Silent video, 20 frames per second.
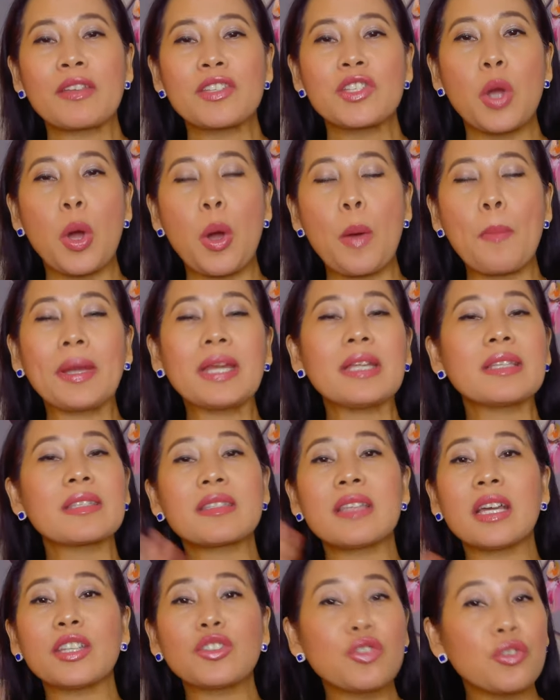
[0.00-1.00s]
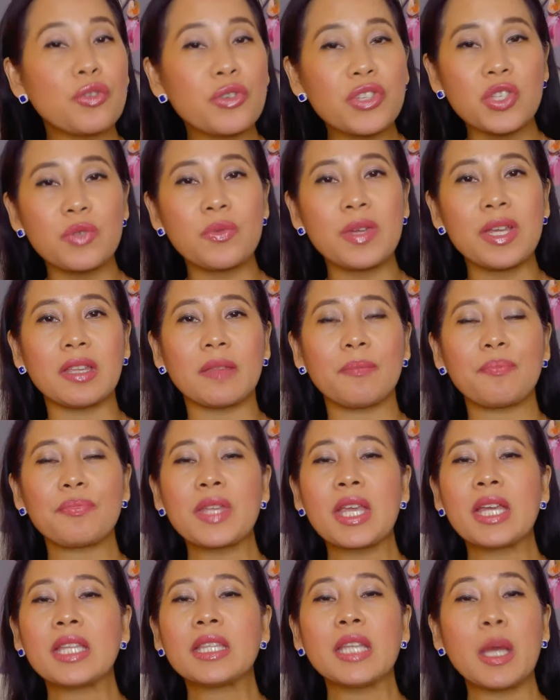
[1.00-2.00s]
So, but it's not too sweet.
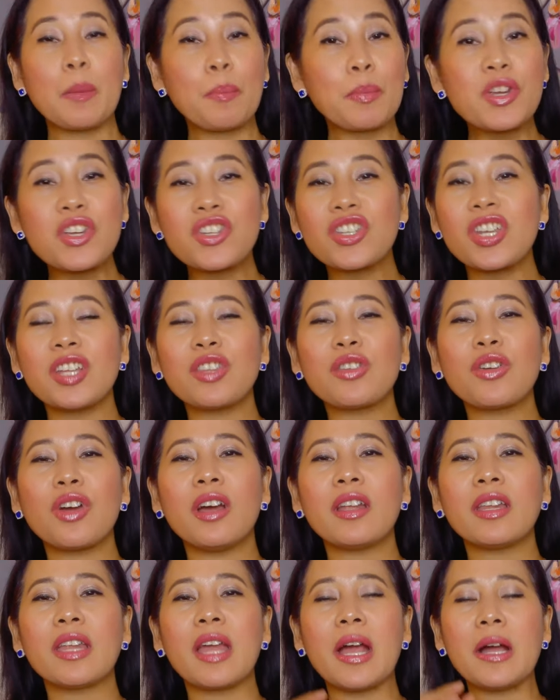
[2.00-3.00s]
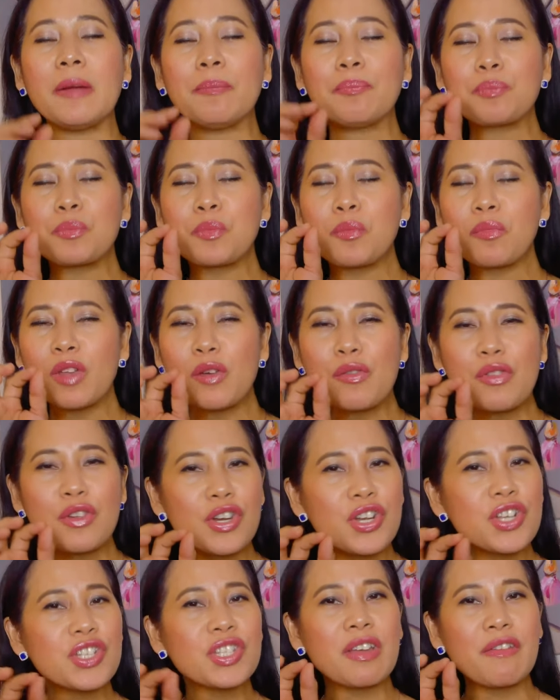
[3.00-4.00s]
Na-appreciate ko na
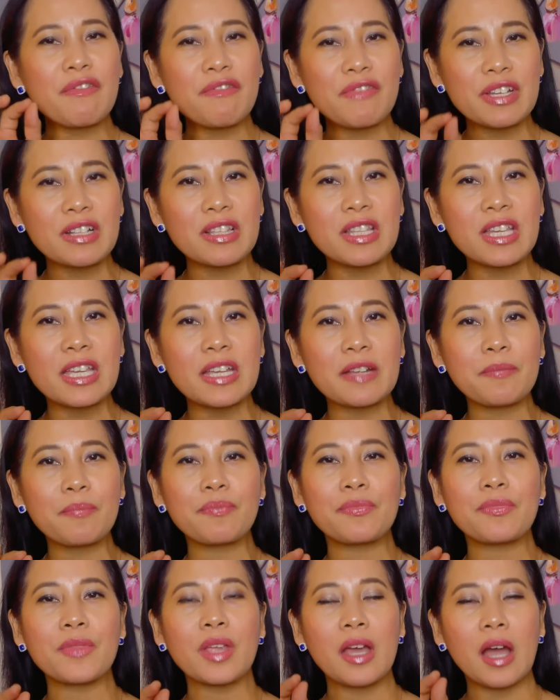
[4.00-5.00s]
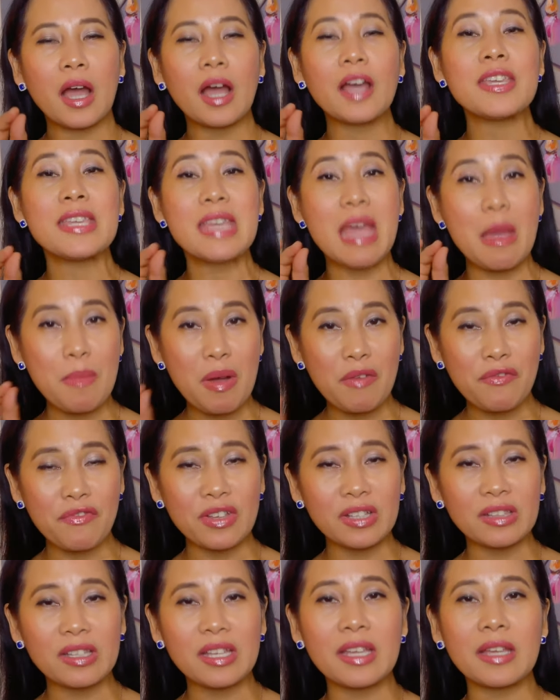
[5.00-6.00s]
there's a feeling, a yema
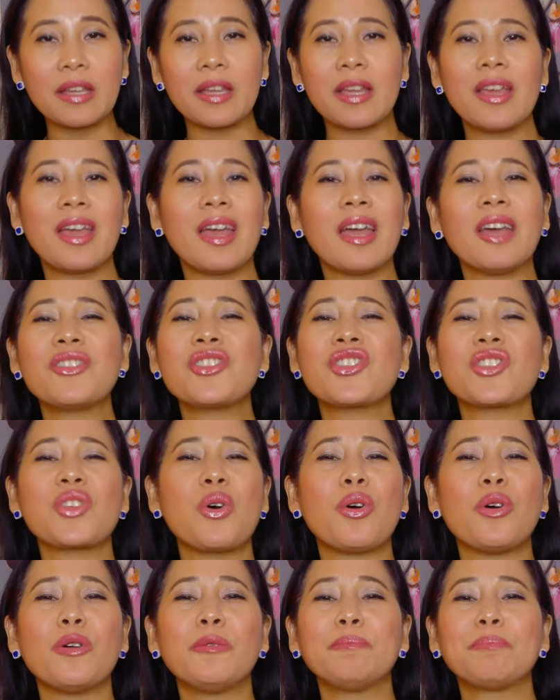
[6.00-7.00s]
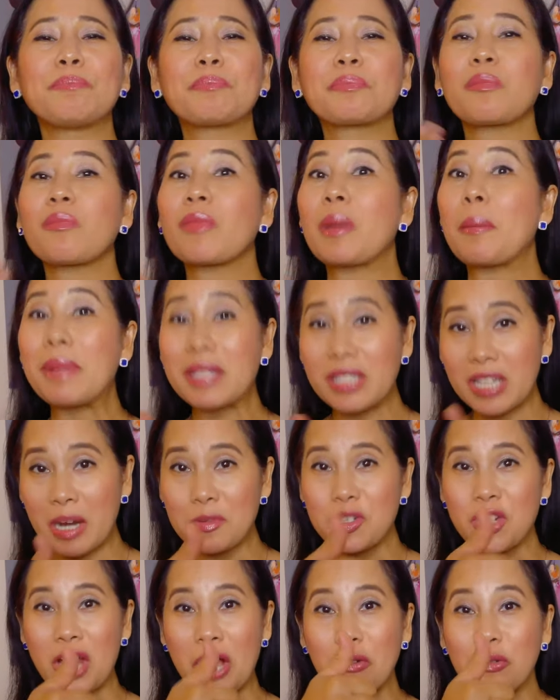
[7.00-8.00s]
feeling, and so
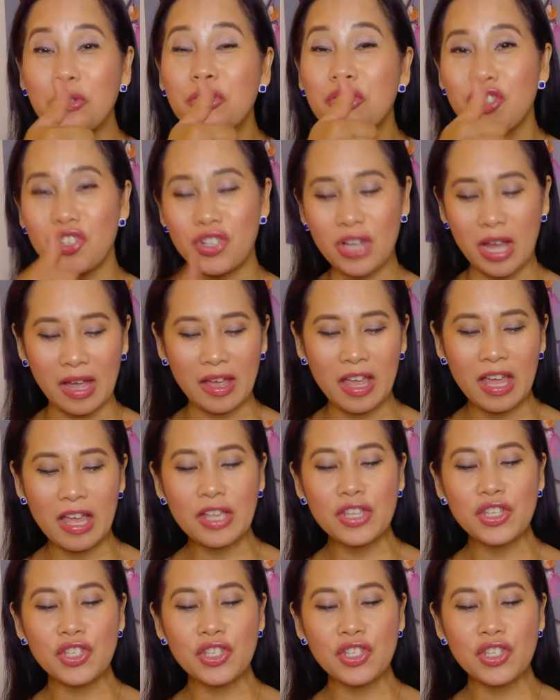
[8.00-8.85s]
masarap siya, good siya.